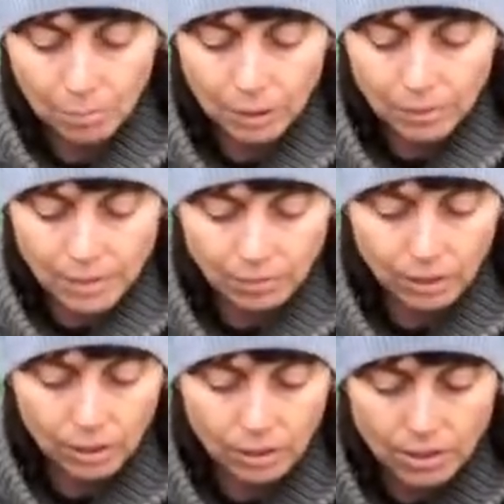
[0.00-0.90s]
in previous
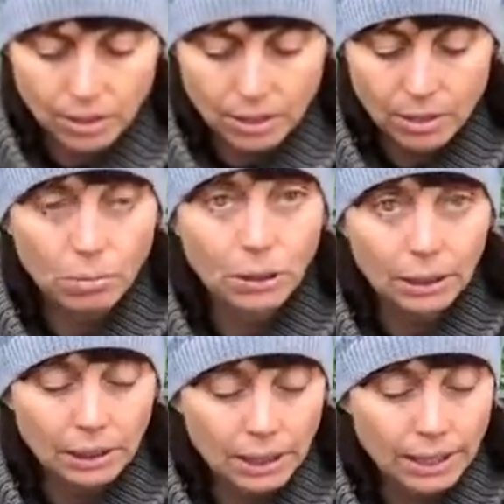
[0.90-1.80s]
videos, is
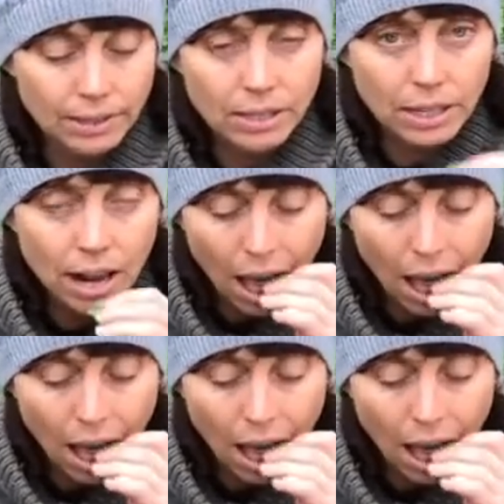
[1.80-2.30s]
really tasty,